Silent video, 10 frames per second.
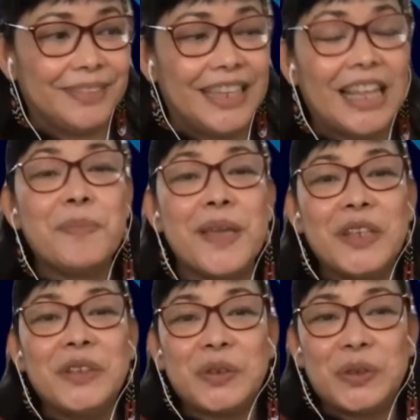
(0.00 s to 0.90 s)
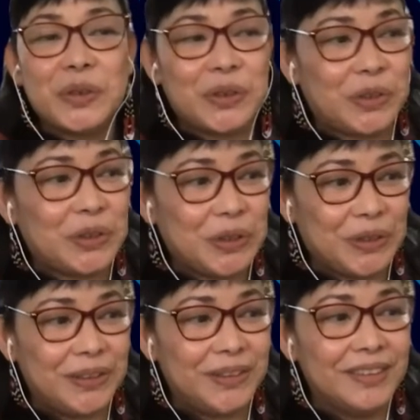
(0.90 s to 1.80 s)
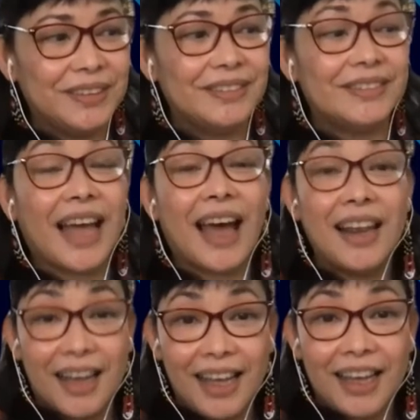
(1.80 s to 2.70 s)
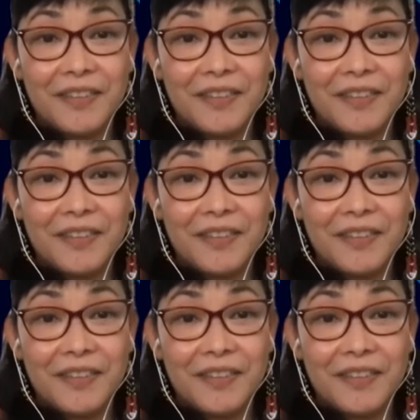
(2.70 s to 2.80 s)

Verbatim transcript: Let me introduce to you Tala